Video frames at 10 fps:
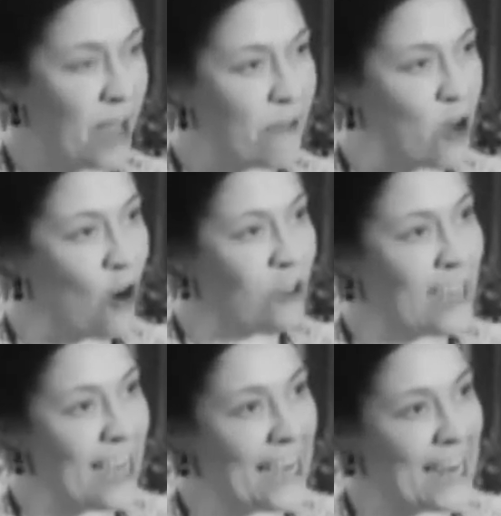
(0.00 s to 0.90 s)
If you're
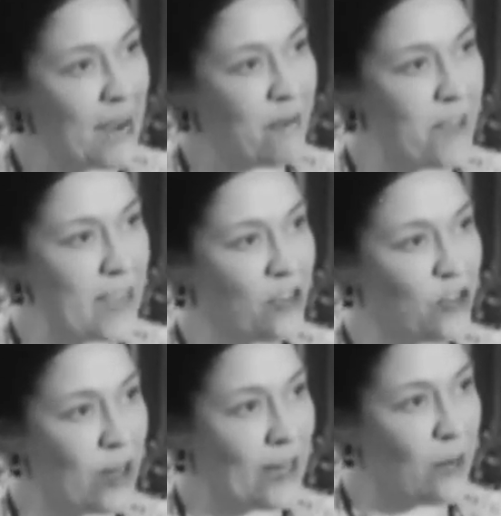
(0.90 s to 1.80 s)
taking up
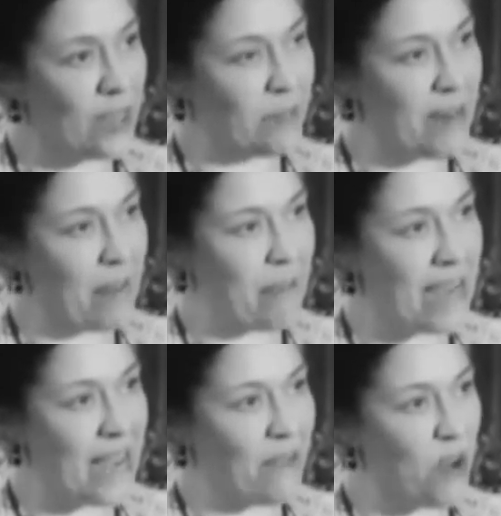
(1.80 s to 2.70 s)
ventriloquism, let
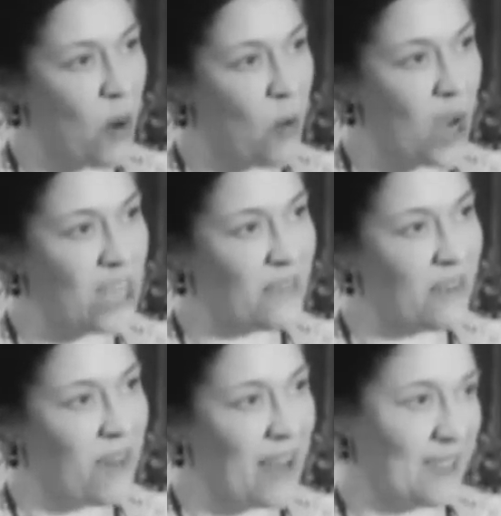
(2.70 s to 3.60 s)
me give you a word of
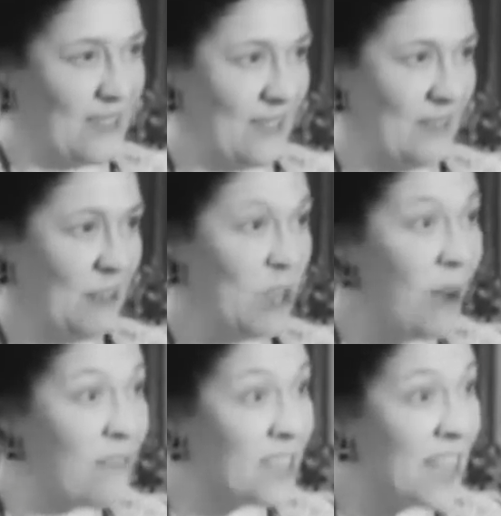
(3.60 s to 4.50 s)
advice. You
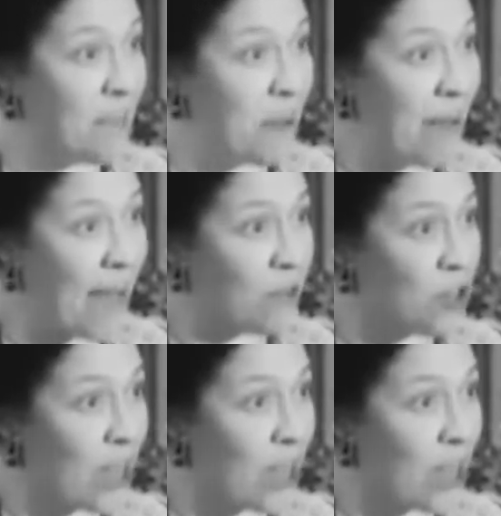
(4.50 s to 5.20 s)
have to keep your mouth